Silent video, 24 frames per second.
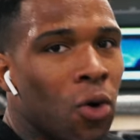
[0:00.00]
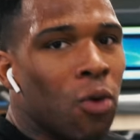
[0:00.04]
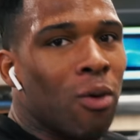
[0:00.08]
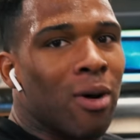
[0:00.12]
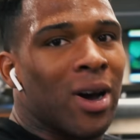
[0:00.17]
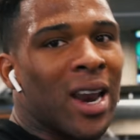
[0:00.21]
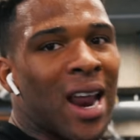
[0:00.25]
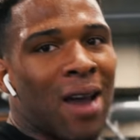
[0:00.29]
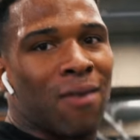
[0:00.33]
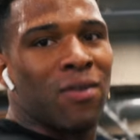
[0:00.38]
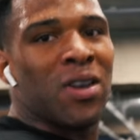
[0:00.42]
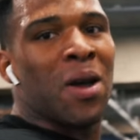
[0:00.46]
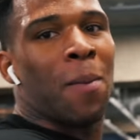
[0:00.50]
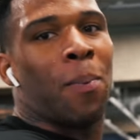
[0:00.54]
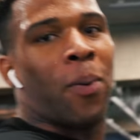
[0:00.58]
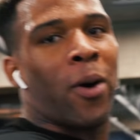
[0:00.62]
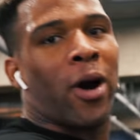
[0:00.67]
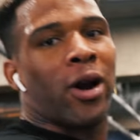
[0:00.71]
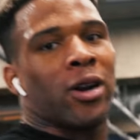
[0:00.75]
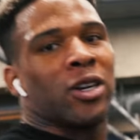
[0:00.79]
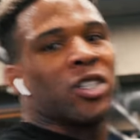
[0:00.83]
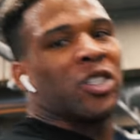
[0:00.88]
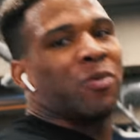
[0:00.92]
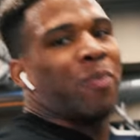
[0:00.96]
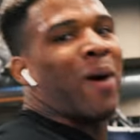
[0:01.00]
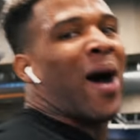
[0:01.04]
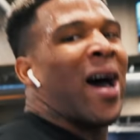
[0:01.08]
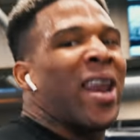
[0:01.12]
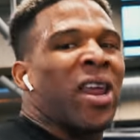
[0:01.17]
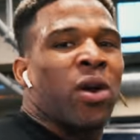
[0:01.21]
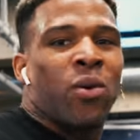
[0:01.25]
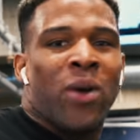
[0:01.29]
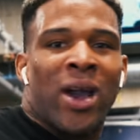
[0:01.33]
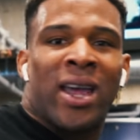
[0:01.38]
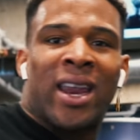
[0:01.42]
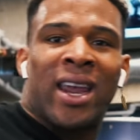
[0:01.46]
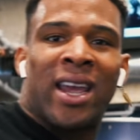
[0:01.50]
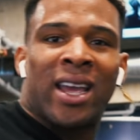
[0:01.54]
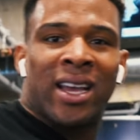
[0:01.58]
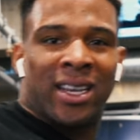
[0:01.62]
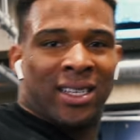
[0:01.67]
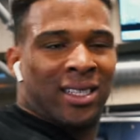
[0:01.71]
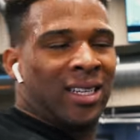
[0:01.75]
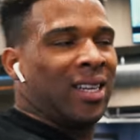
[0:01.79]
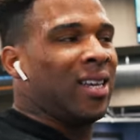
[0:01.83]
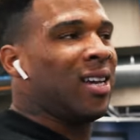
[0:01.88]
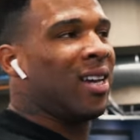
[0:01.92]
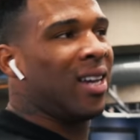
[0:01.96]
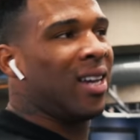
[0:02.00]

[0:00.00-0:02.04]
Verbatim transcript: Whatever your partner's body weight is,